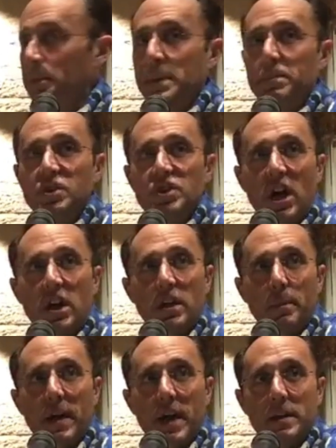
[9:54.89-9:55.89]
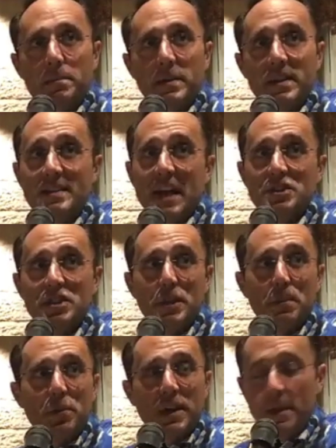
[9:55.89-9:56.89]
people chuckle about it, but it's actually a
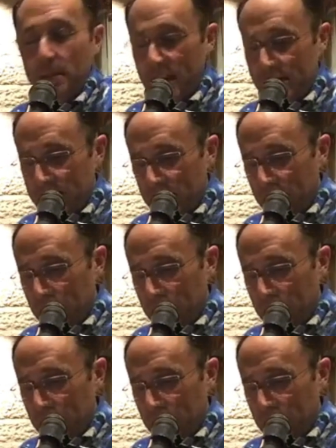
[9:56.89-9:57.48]
pretty amazing